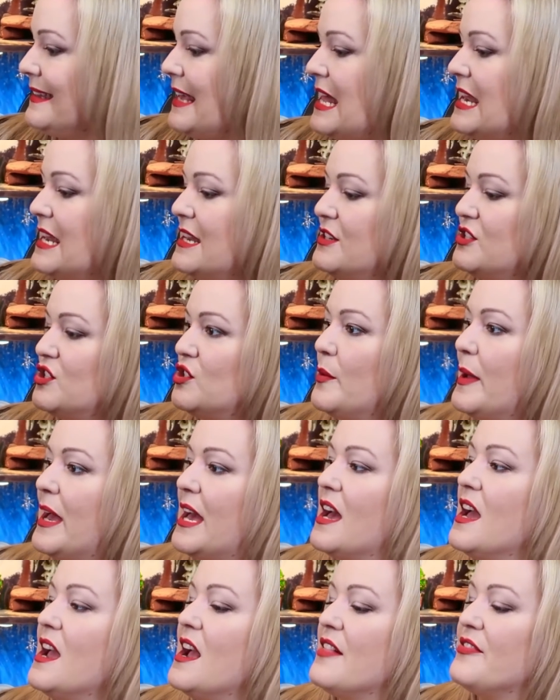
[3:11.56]
get into
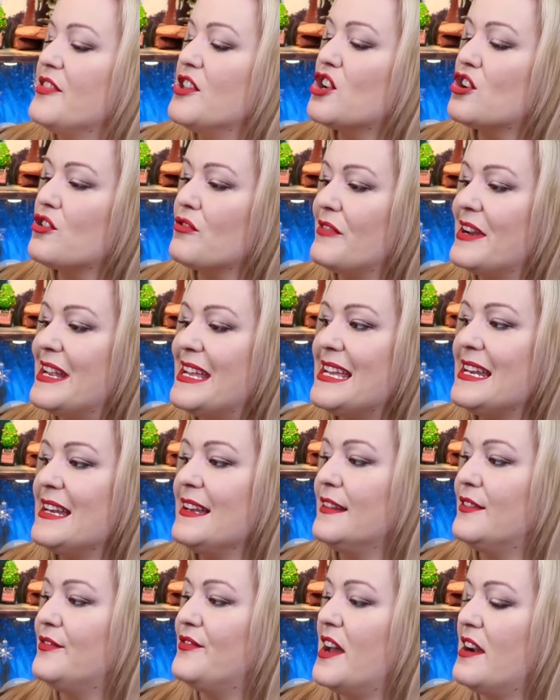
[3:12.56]
it. The green
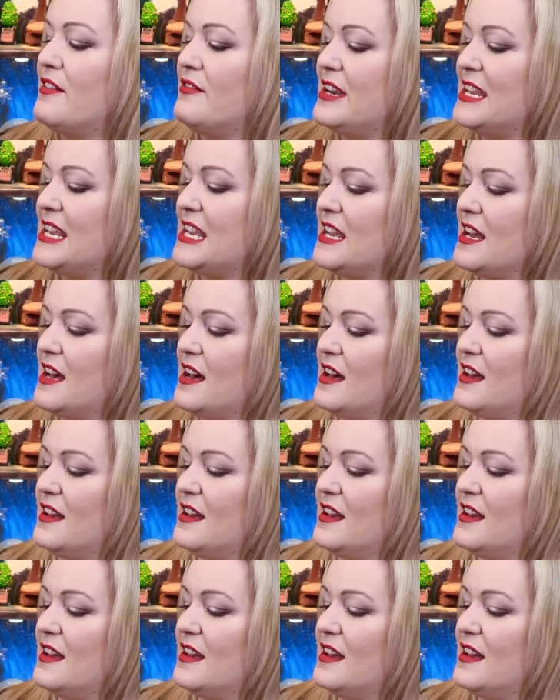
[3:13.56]
is very